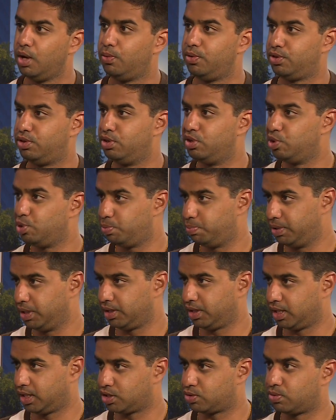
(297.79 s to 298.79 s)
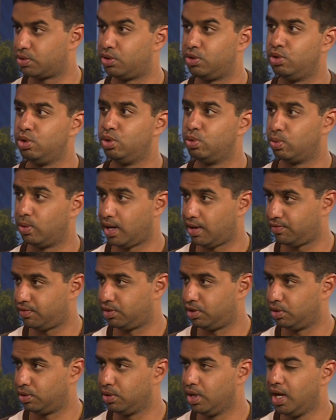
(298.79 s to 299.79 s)
with new billings, with new
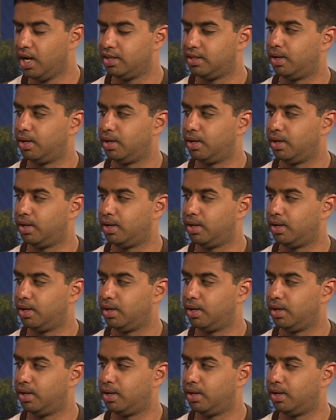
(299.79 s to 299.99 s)
revenue